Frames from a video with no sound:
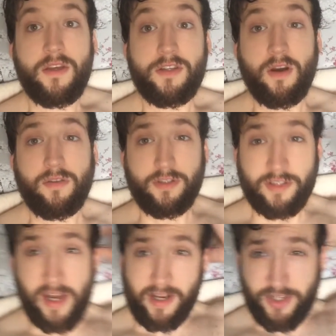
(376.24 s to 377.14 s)
So
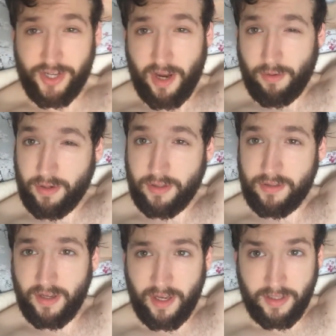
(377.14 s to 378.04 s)
just had a shower,
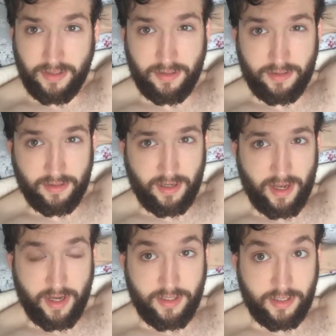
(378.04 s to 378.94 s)
and I
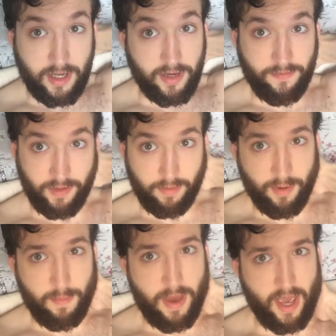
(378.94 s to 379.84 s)
actually started feeling a
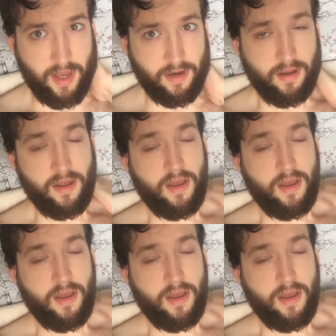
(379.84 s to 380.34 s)
bit of pain